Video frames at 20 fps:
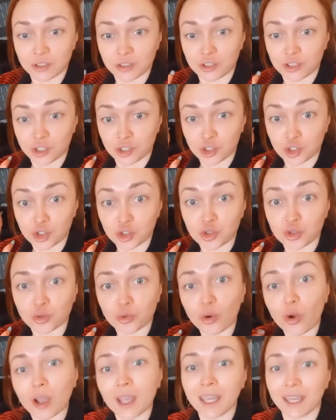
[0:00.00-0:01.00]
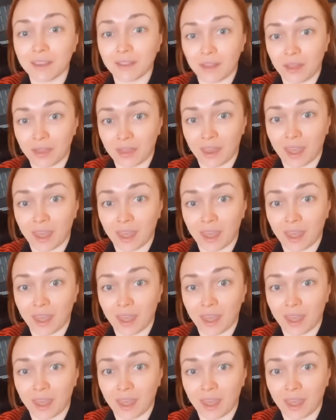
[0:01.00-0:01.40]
destroying the thing.